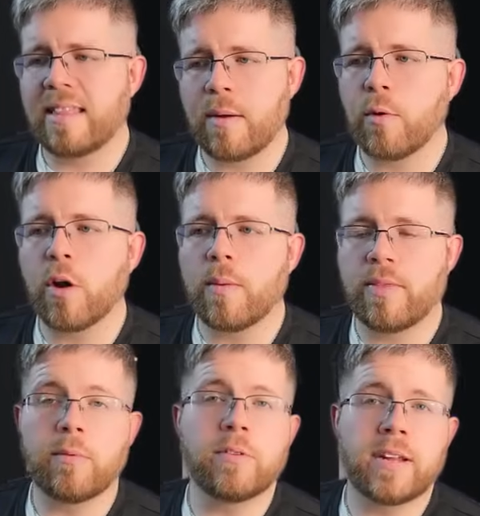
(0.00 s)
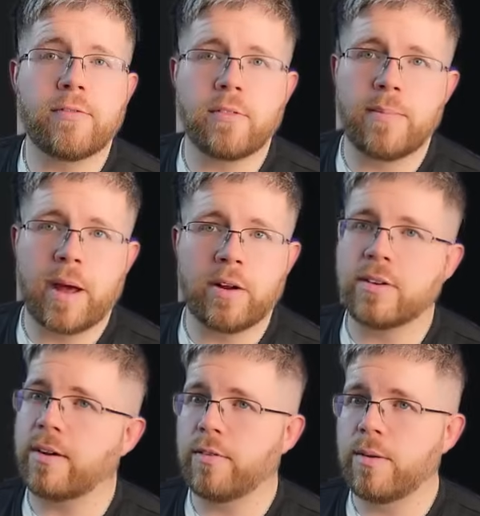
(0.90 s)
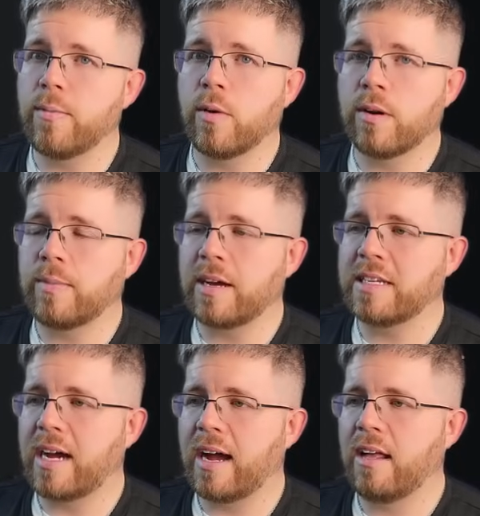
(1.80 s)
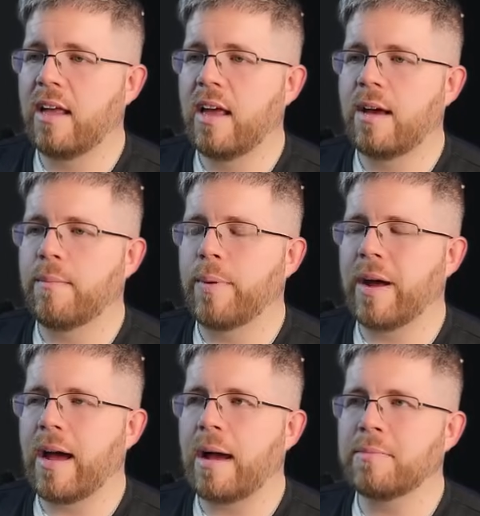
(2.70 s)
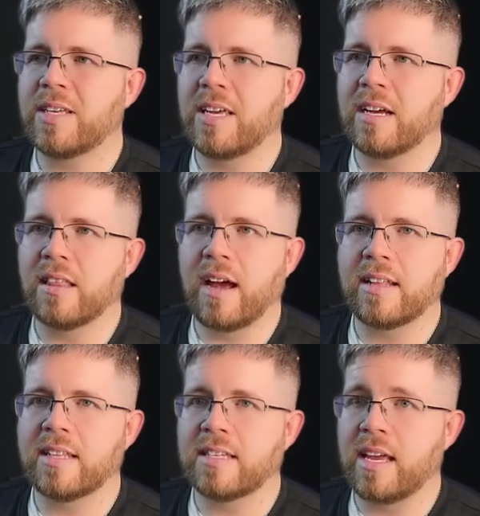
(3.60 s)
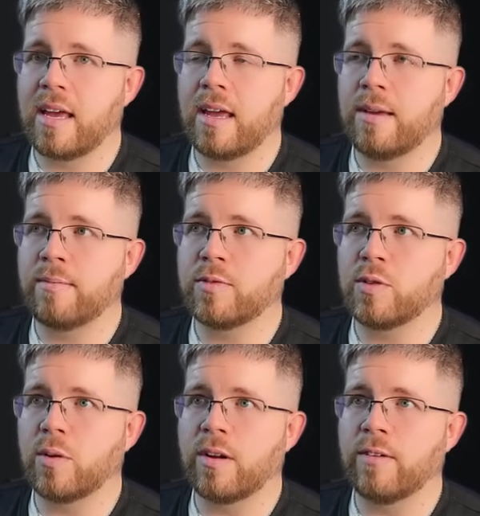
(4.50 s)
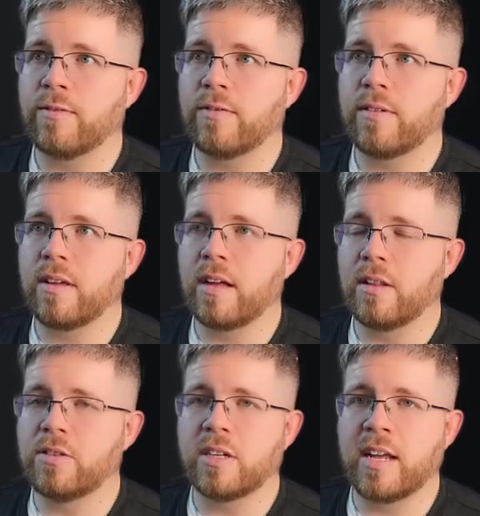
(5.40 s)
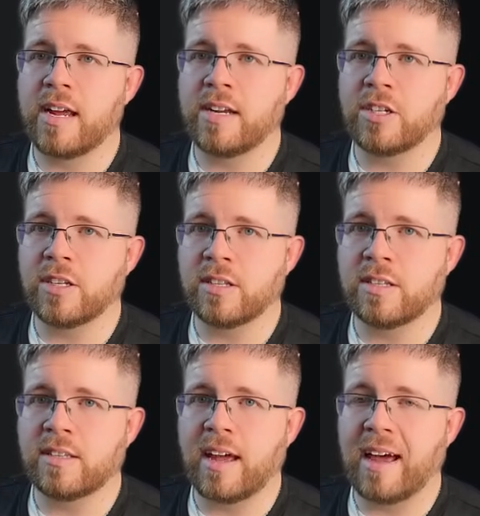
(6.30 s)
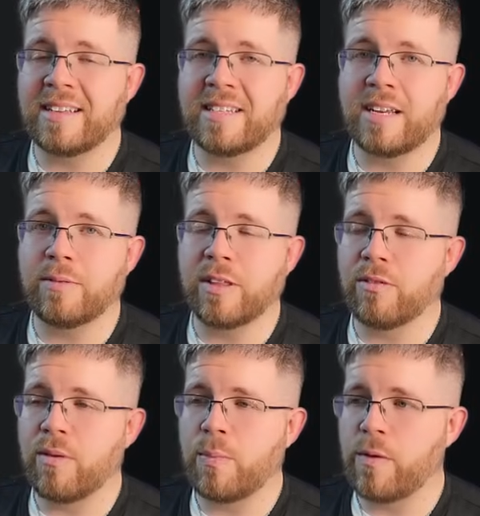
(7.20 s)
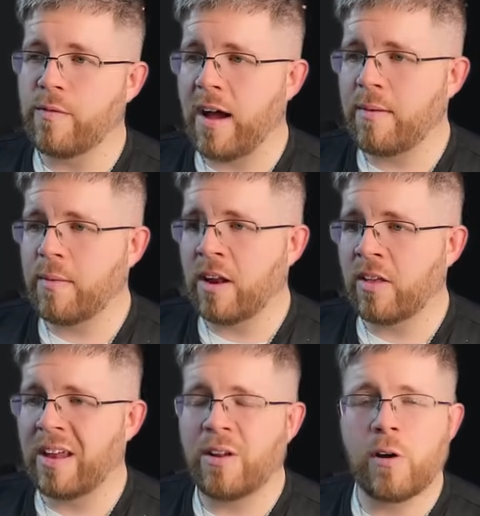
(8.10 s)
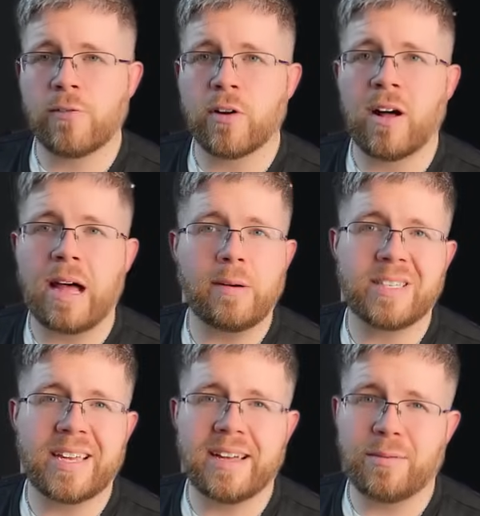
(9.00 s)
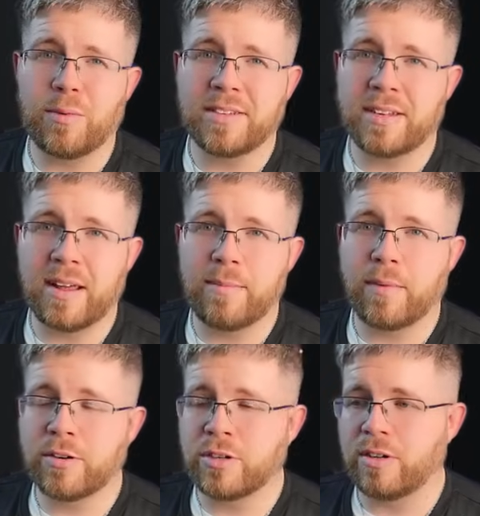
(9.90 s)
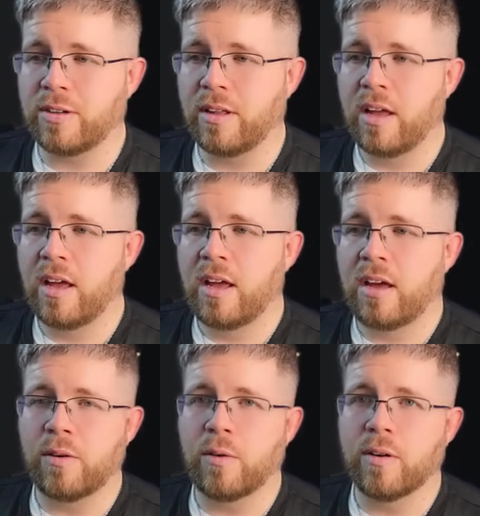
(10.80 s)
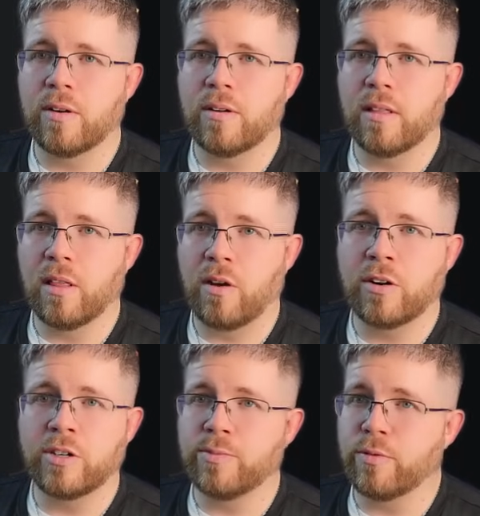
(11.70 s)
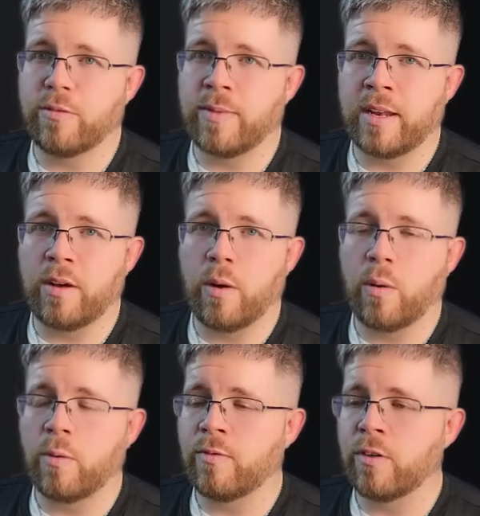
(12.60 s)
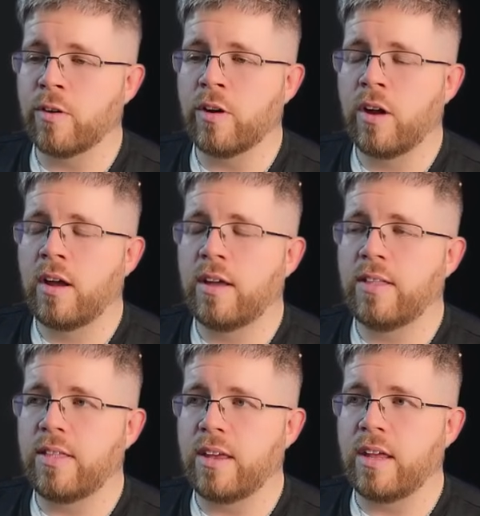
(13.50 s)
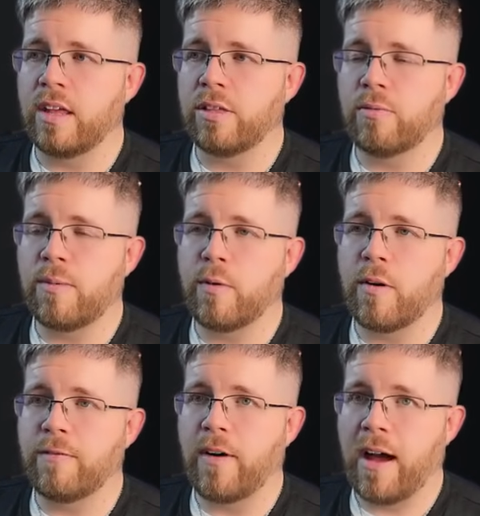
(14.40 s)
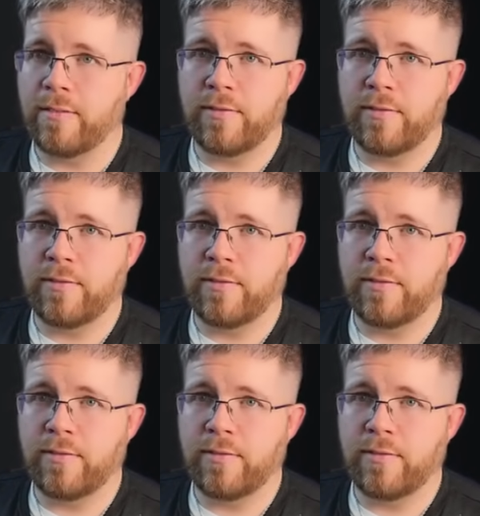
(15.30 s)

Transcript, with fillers: they were they were definitely better definitely more in my style but i'm seeing a lot of the same sort of hallucinations that i see with the 3.5 model and overall i would say it wasn't a marginal or large improvement over the 3.5